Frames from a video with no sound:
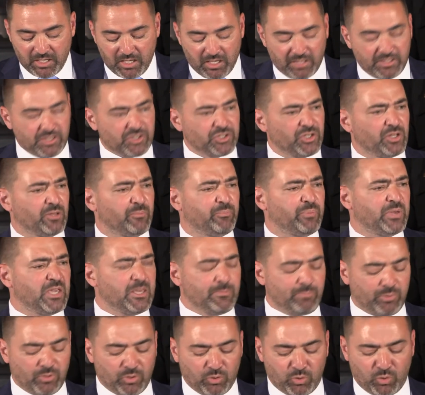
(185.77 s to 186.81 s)
These are the
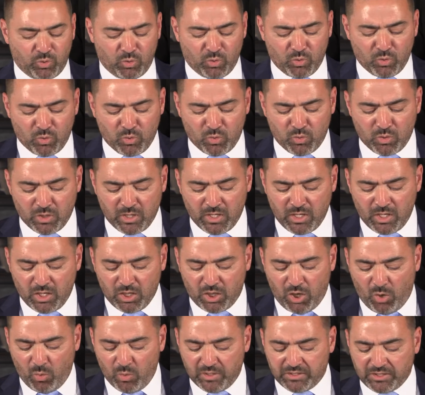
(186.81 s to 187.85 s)
people who
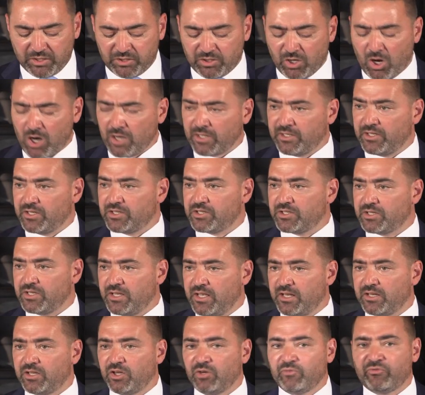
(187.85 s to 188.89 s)
go into darkness
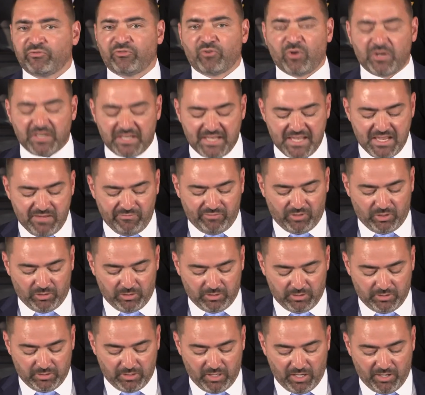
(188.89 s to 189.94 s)
and confront evil
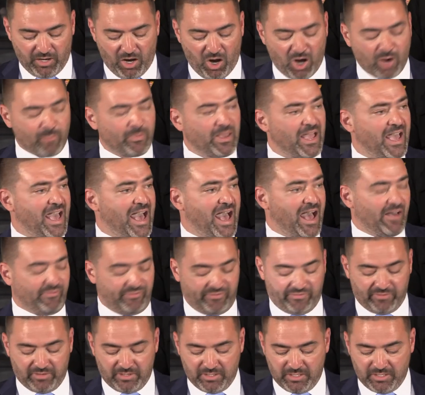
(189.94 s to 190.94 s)
on our behalf